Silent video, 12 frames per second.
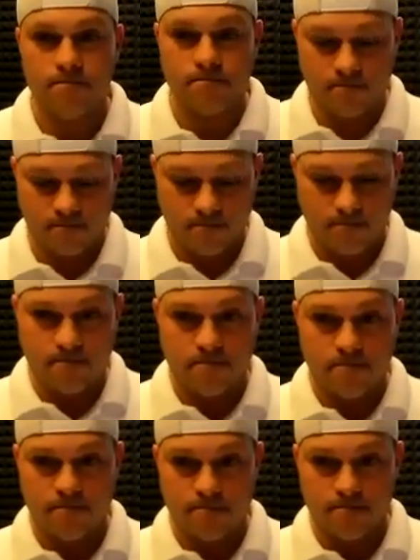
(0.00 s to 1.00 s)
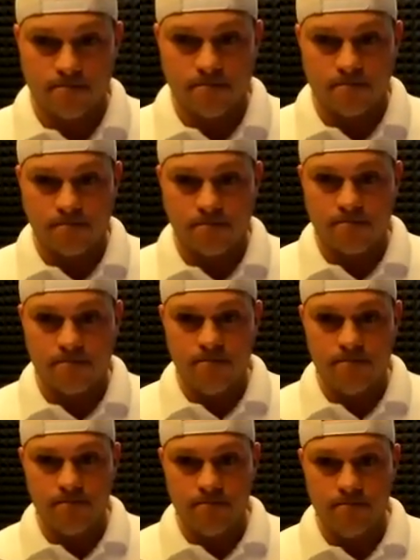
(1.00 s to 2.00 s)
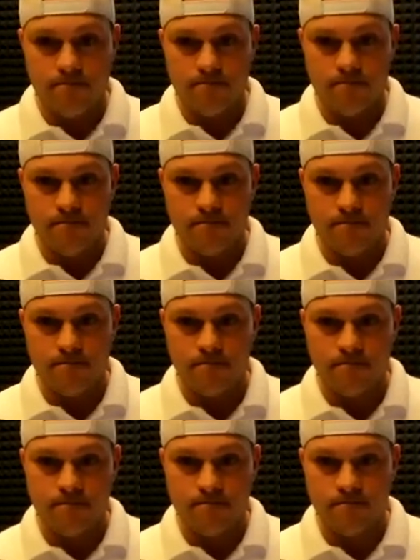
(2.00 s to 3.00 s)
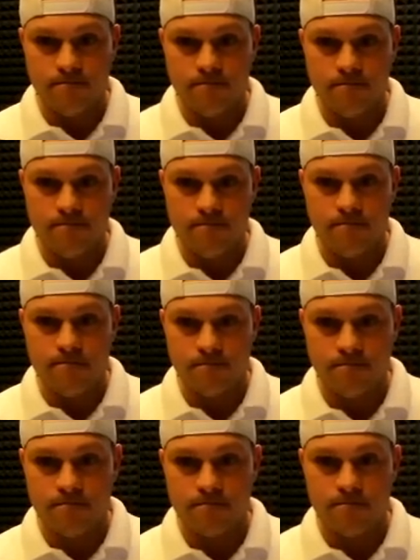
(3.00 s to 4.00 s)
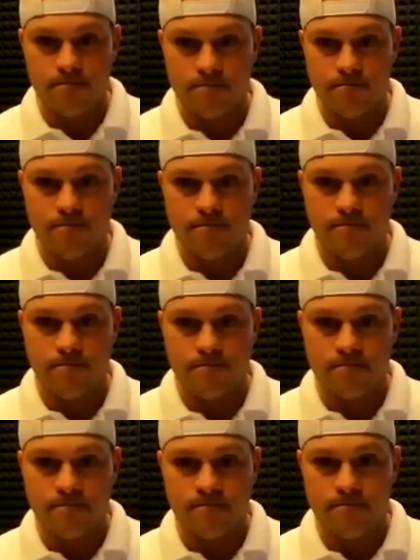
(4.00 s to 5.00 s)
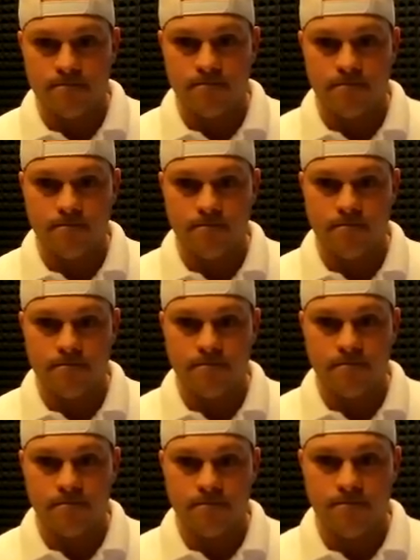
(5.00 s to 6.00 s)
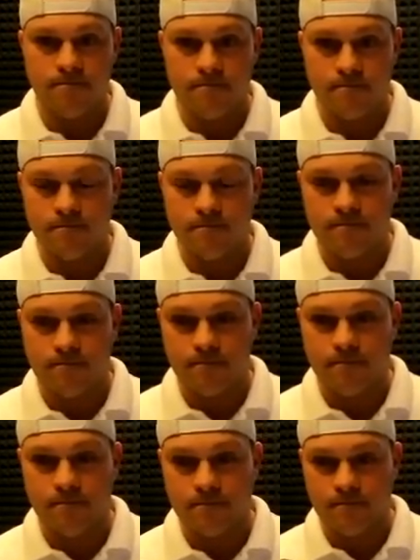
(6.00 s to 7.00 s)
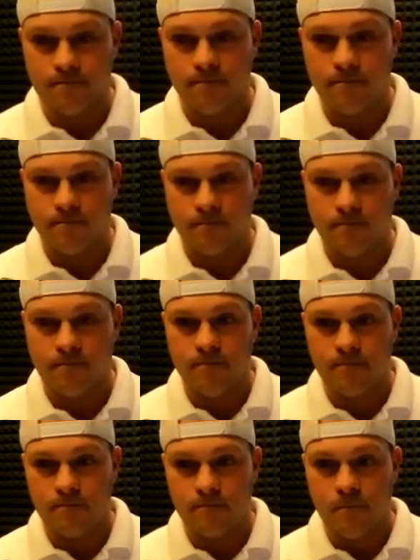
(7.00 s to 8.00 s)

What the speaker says: No words are spoken by the person on screen.